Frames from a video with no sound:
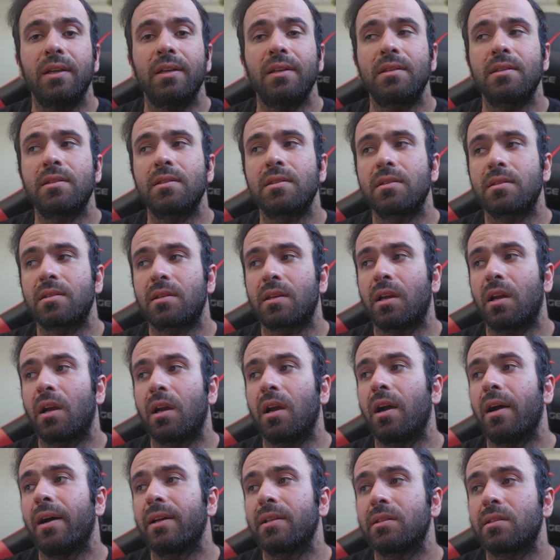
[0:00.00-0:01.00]
It's
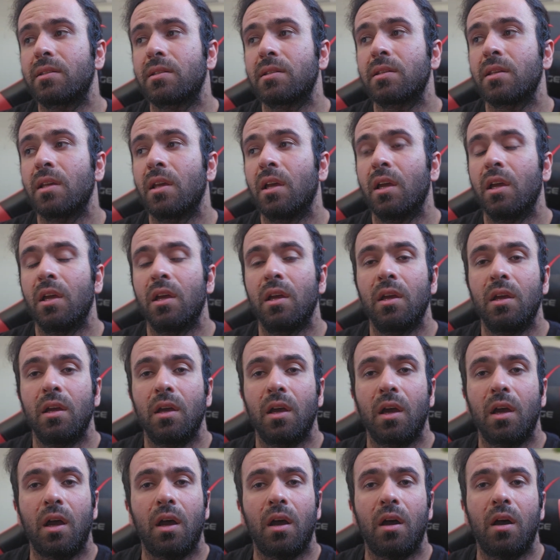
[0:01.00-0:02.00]
got
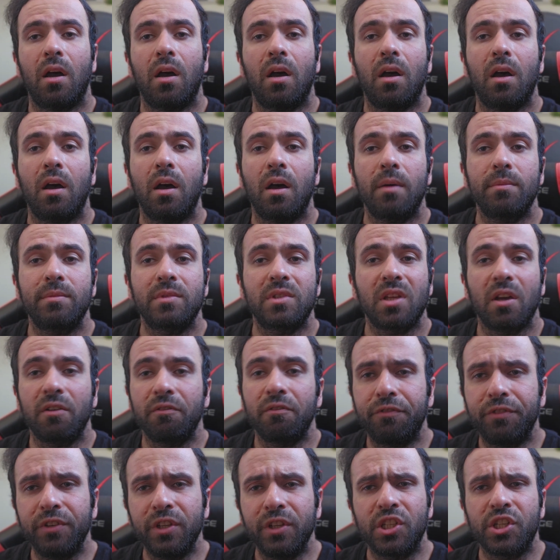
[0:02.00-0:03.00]
some
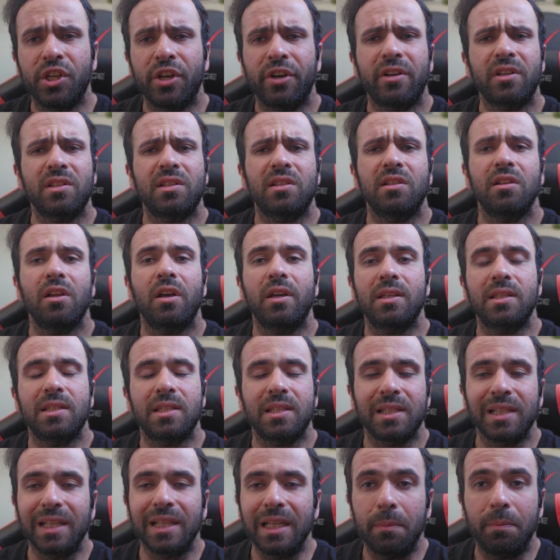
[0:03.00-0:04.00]
features like
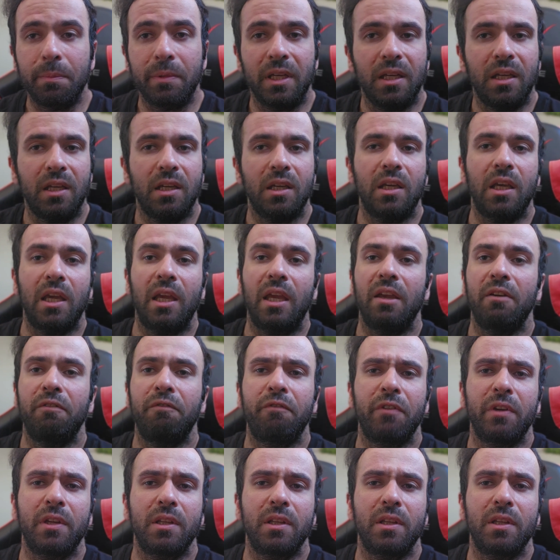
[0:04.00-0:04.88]
sleeping. If